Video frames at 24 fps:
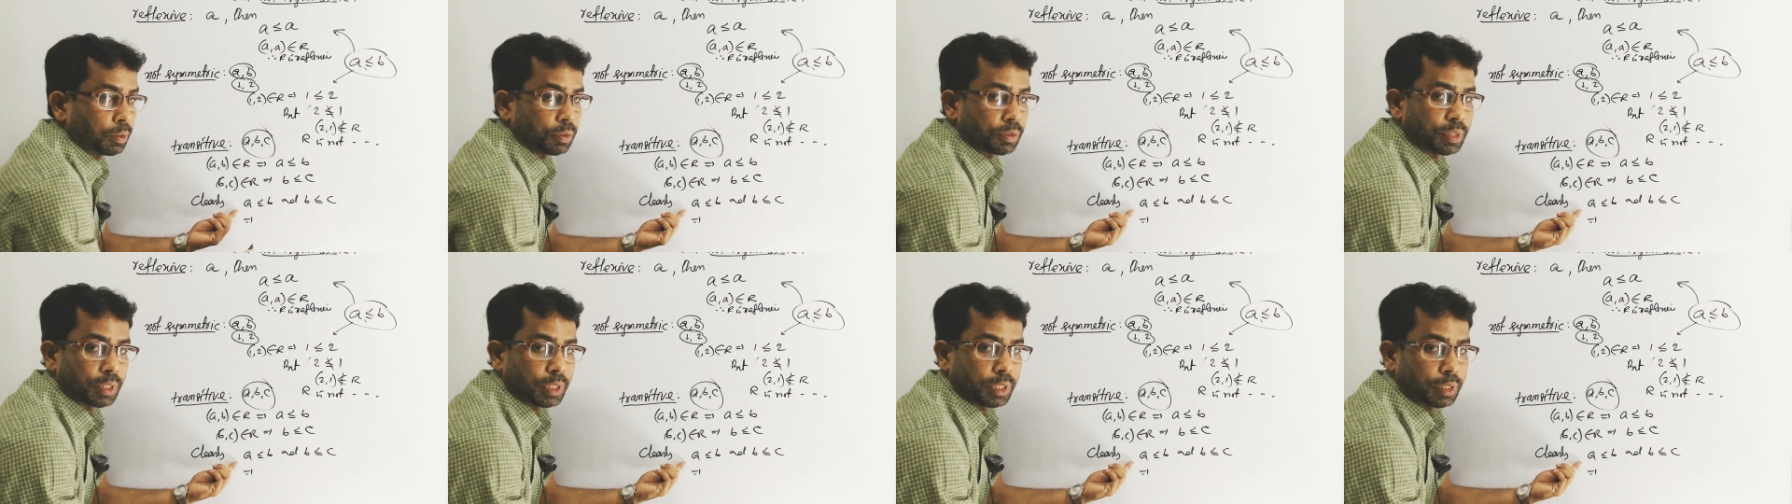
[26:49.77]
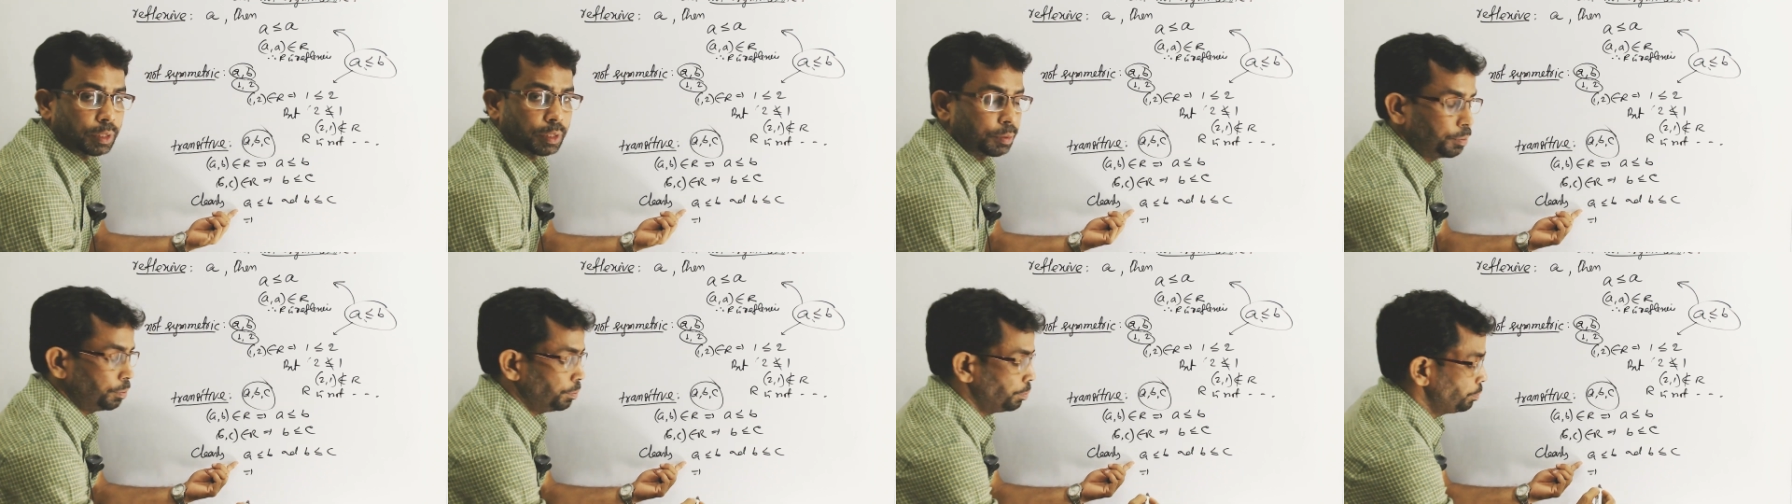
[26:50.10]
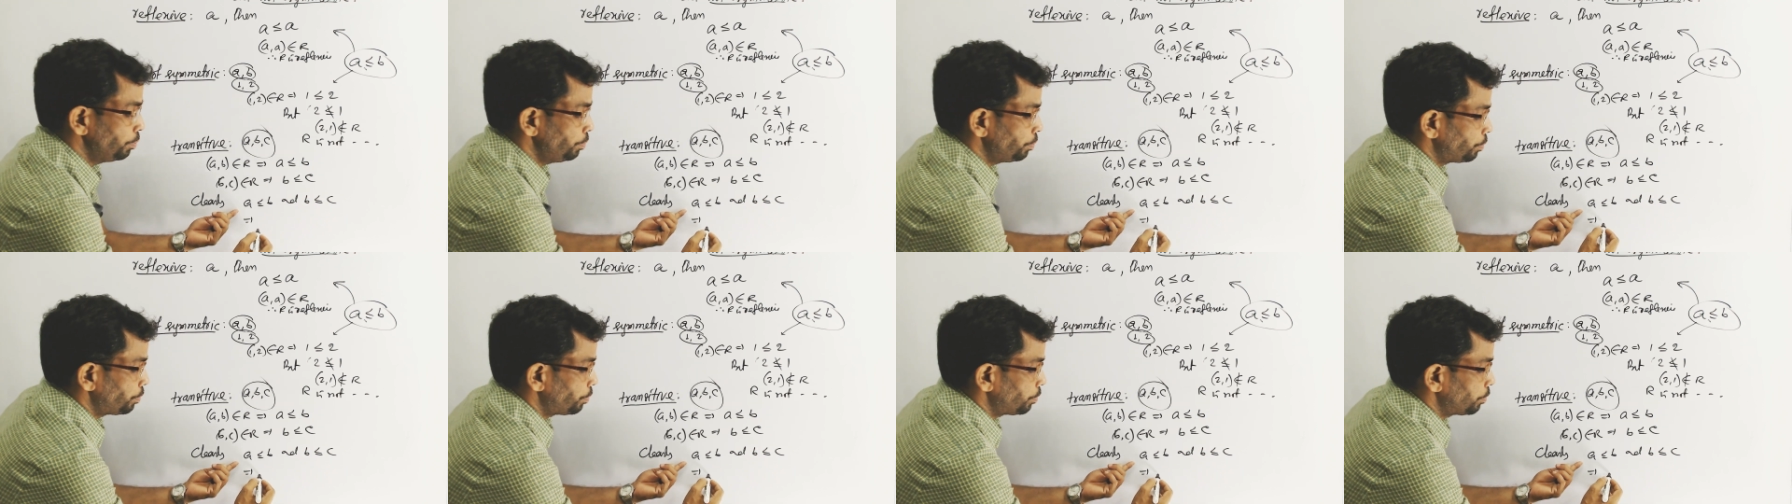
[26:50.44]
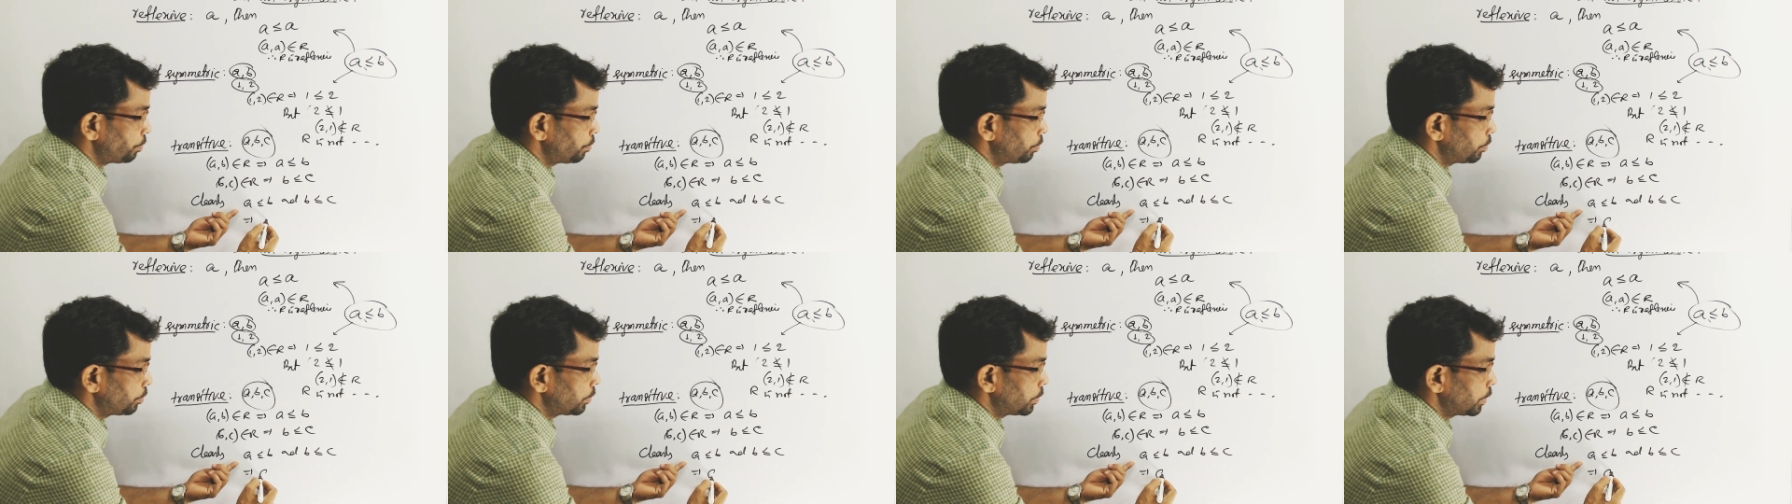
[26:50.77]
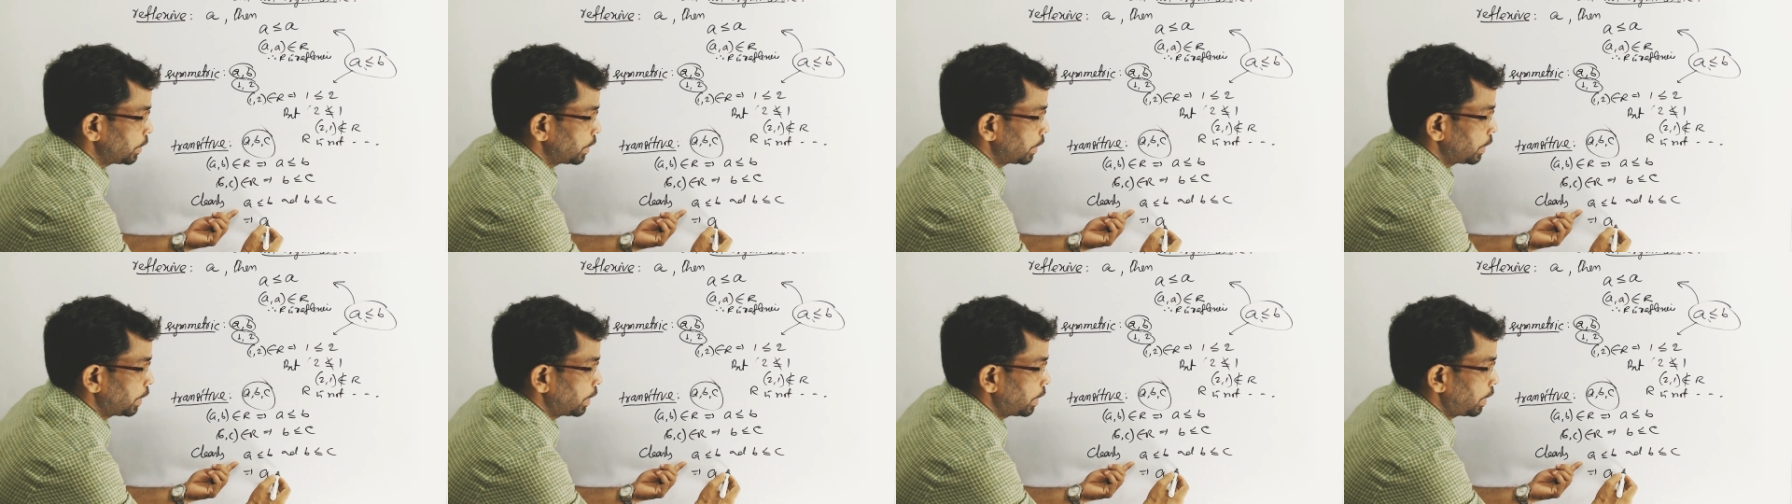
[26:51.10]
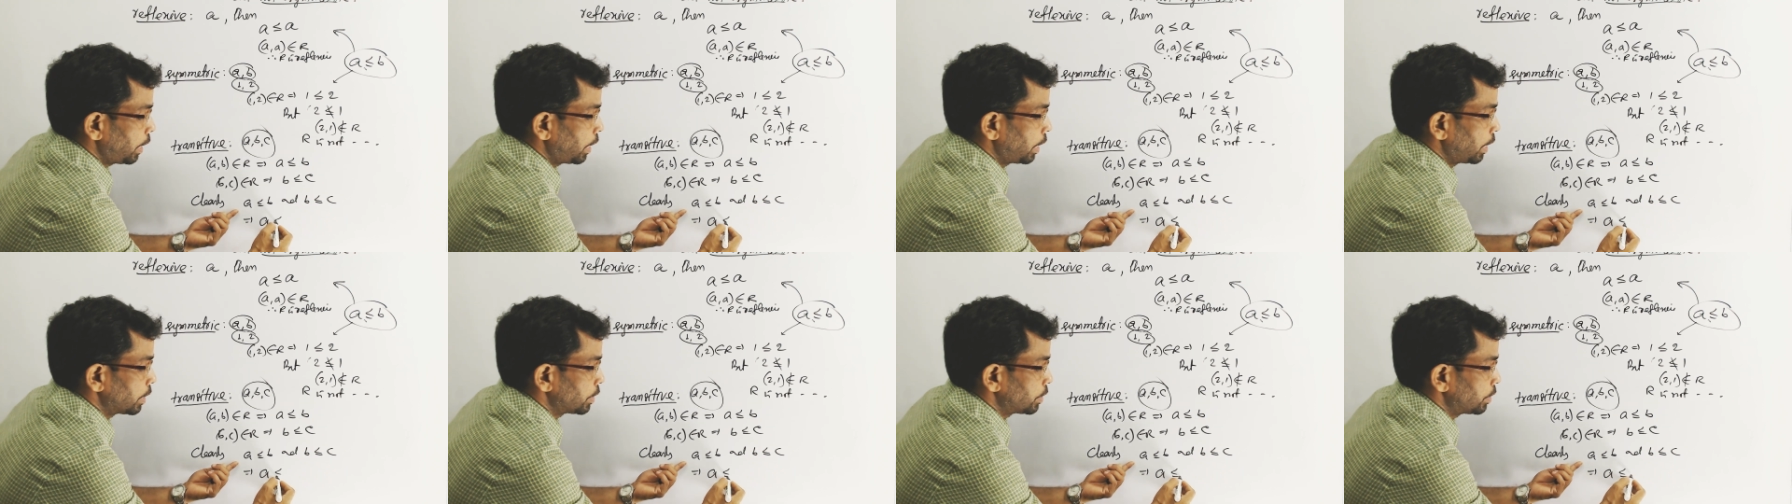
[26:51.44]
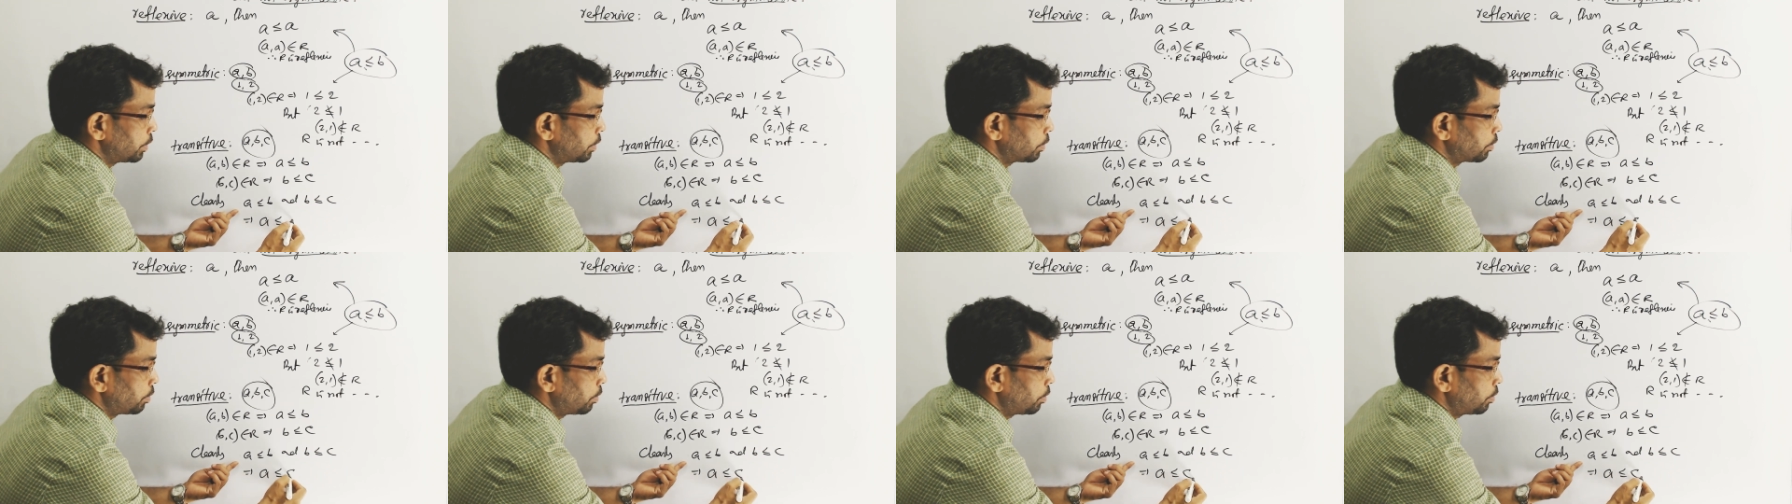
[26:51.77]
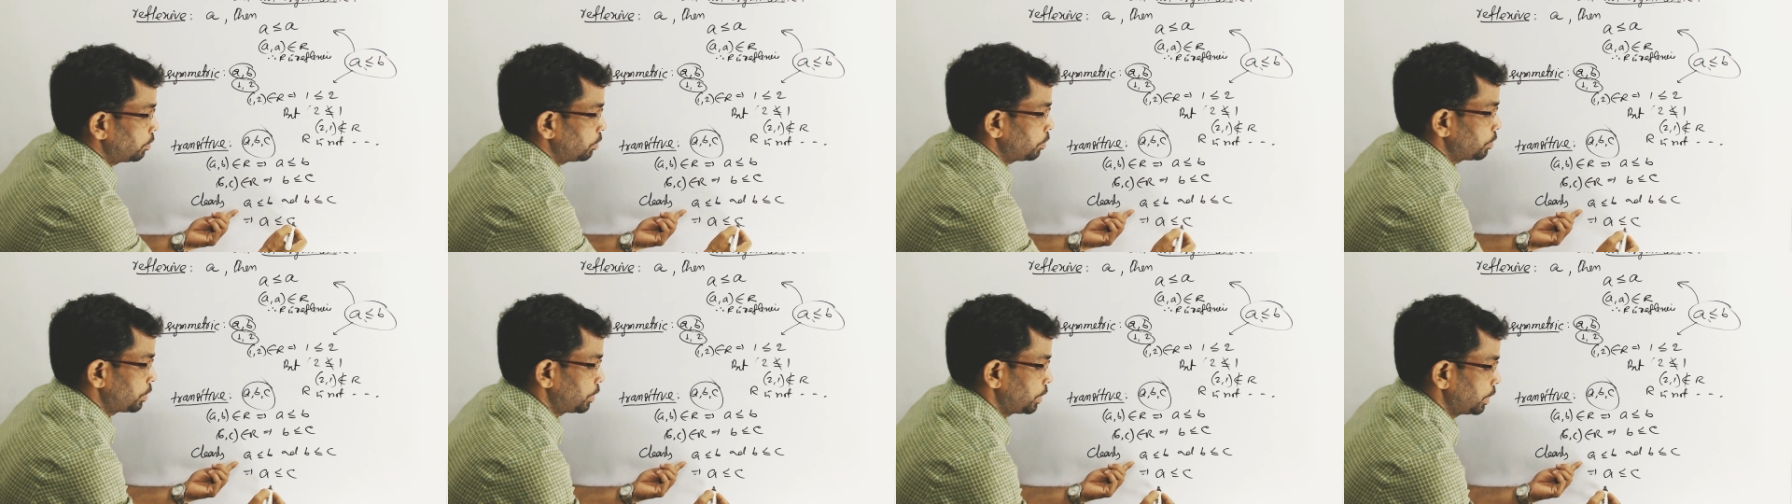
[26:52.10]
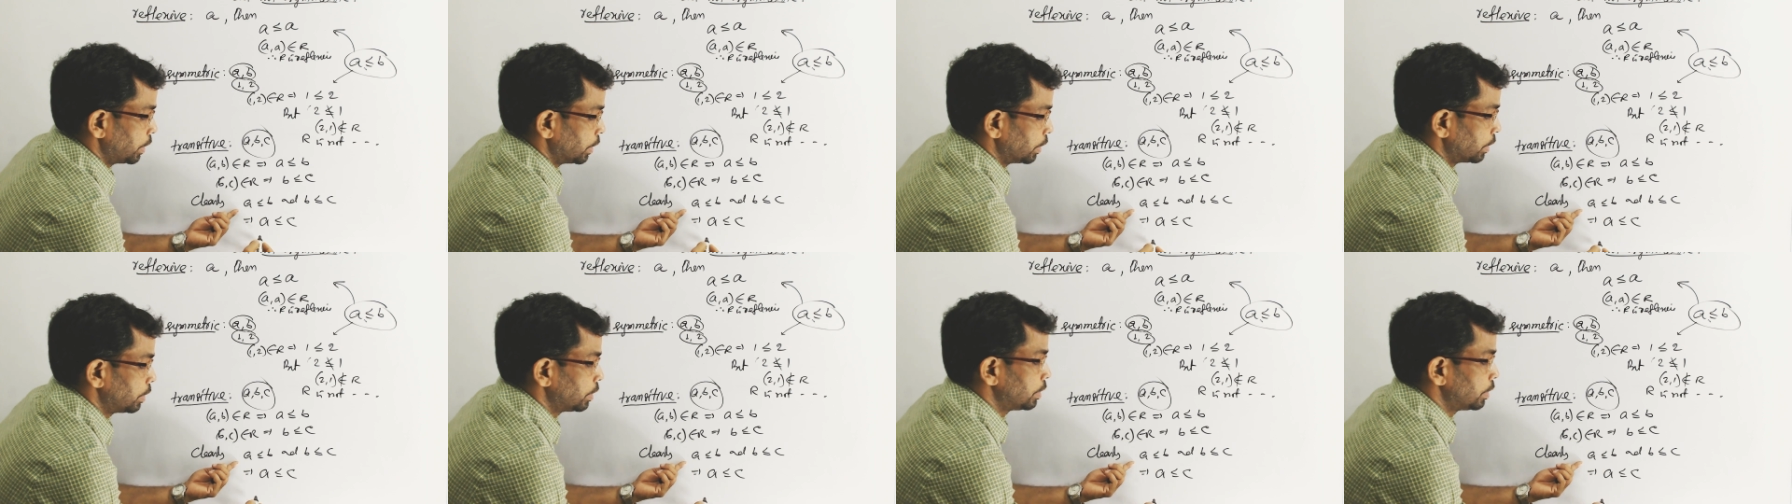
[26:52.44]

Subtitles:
C. A less than equal to C.